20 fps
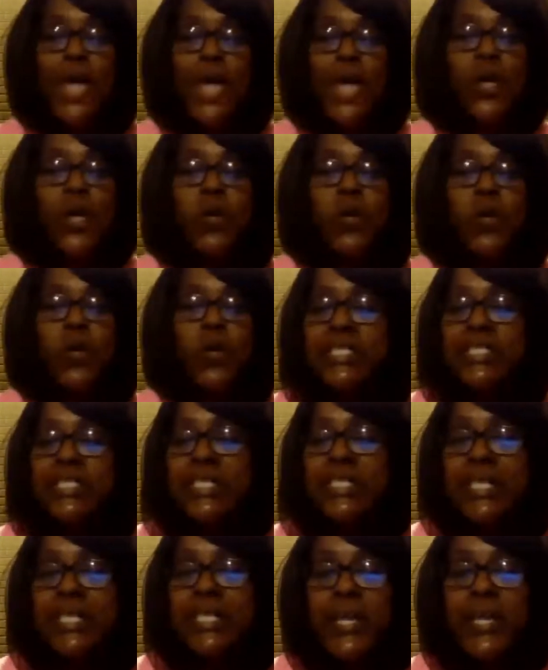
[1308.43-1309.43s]
Who's
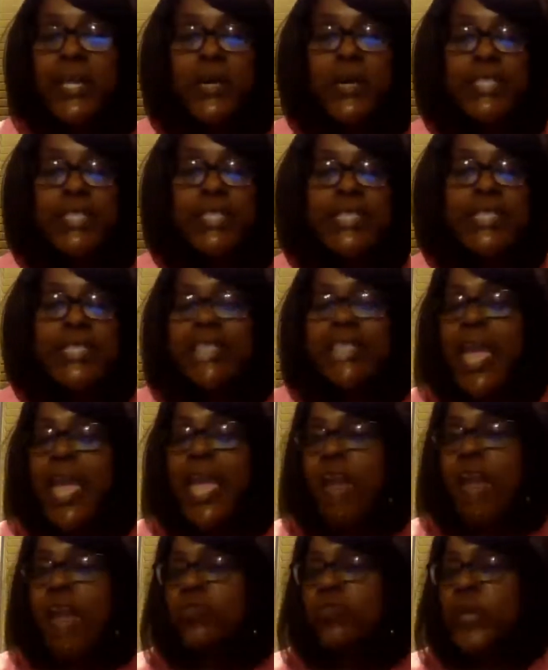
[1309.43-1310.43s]
still here? It says I
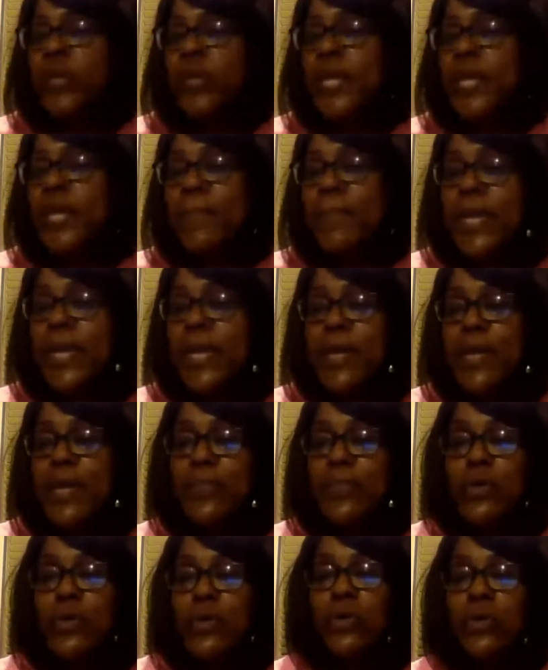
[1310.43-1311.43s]
have three
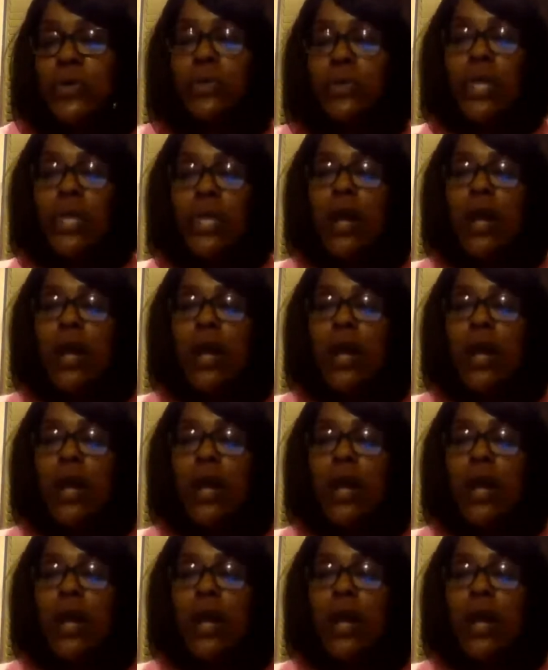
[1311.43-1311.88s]
people.